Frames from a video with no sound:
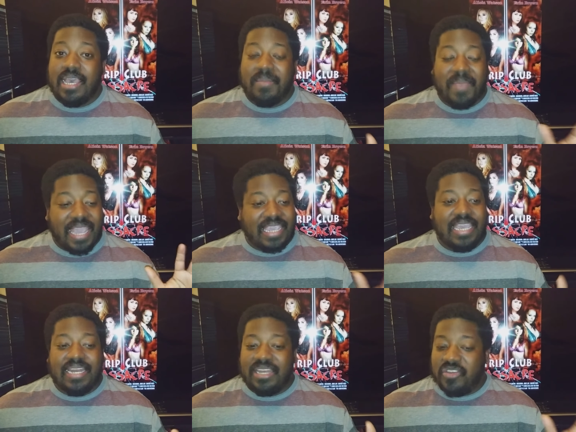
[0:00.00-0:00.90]

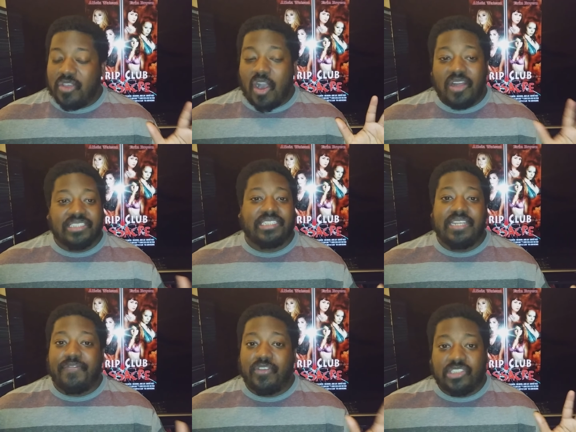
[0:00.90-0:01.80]
Megan, you honestly
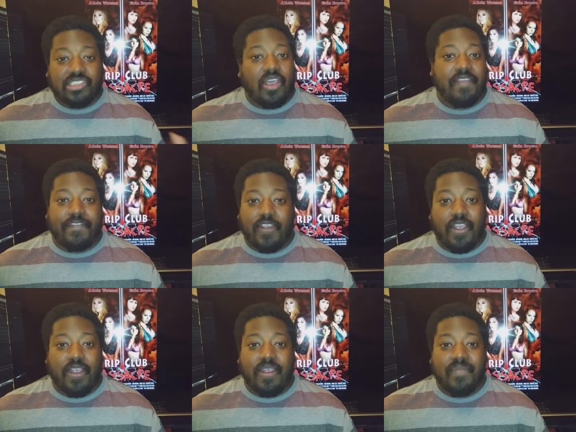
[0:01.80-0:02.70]
feel sorry for
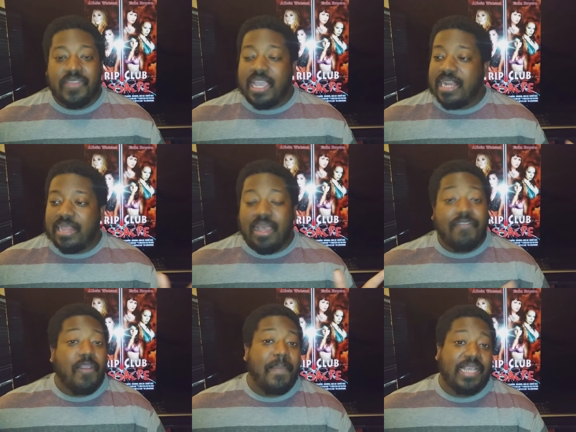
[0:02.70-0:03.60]
her, and I love
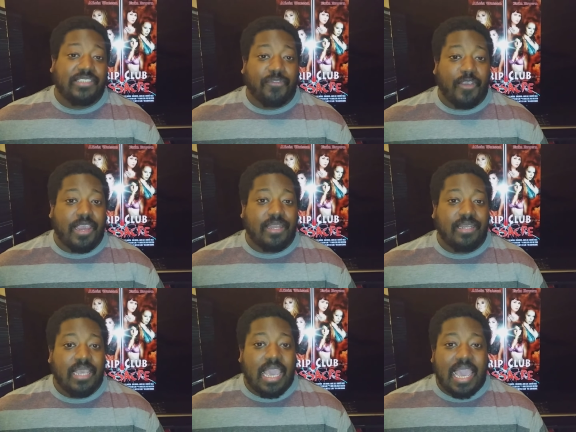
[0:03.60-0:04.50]
her best friend.
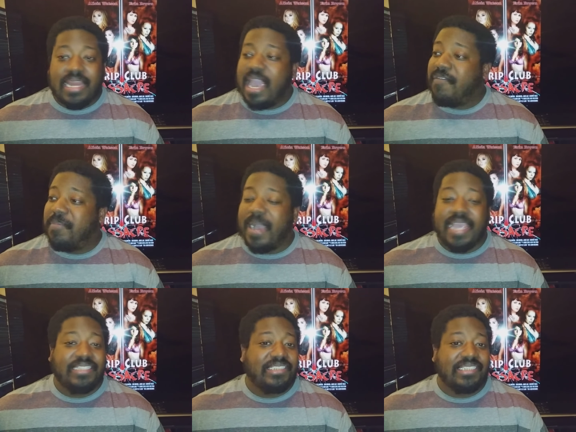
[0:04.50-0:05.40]
And
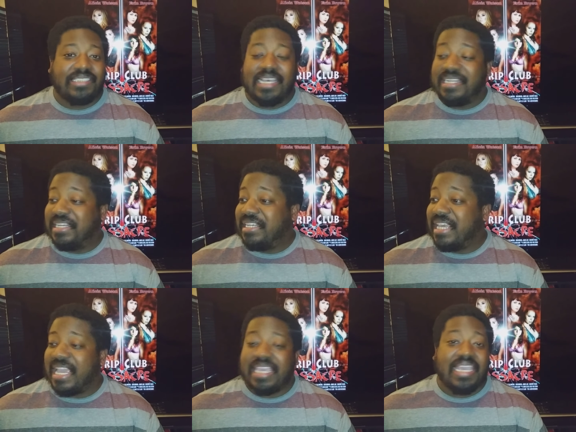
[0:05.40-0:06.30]
everybody's just a
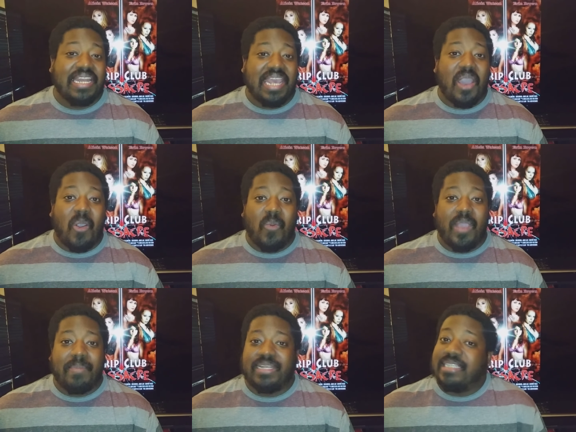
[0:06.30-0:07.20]
dick in their own
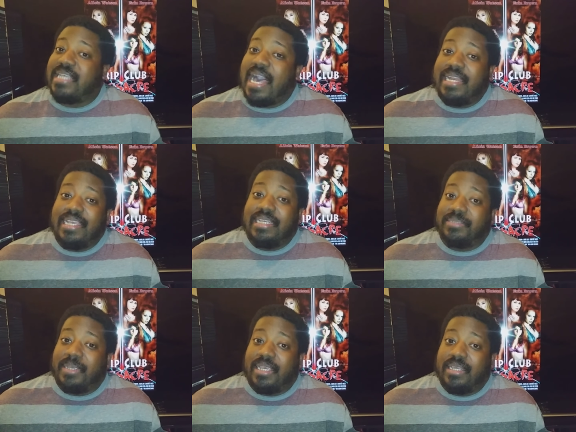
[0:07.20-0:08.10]
way, but that's how it is,
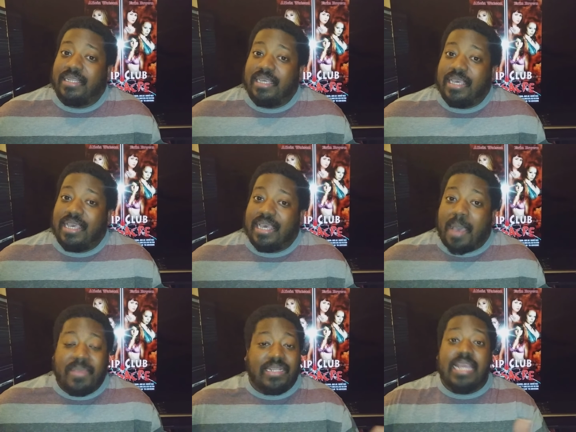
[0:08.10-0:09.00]
man. Mm-hmm. I
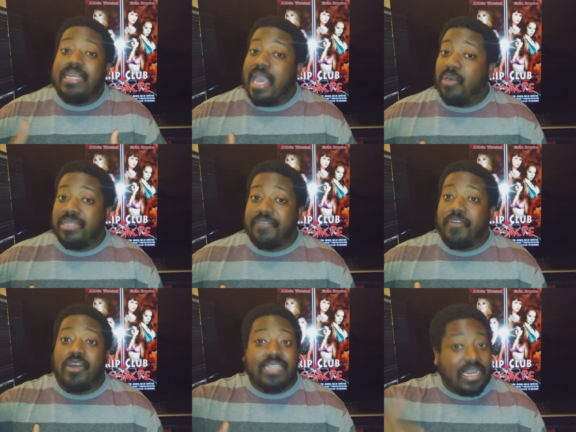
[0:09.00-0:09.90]
mean, they nailed it.
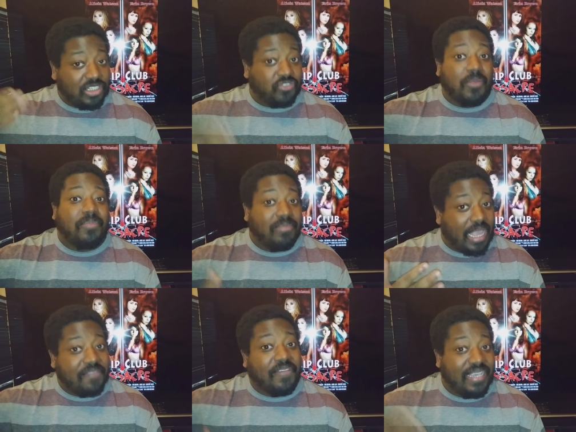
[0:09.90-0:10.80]
Falls how the strip
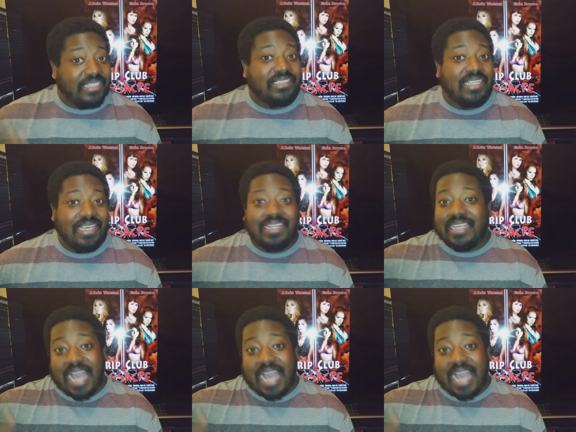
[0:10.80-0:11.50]
life is, yes.